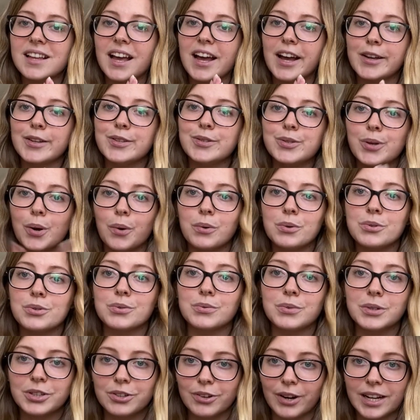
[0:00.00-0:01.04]
I don't
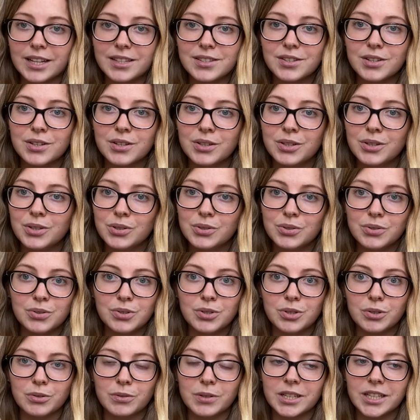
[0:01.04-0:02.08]
regret
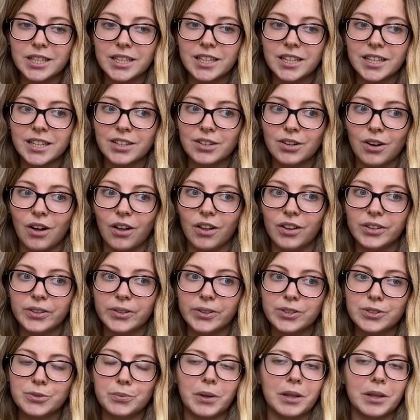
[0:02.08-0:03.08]
doing in college.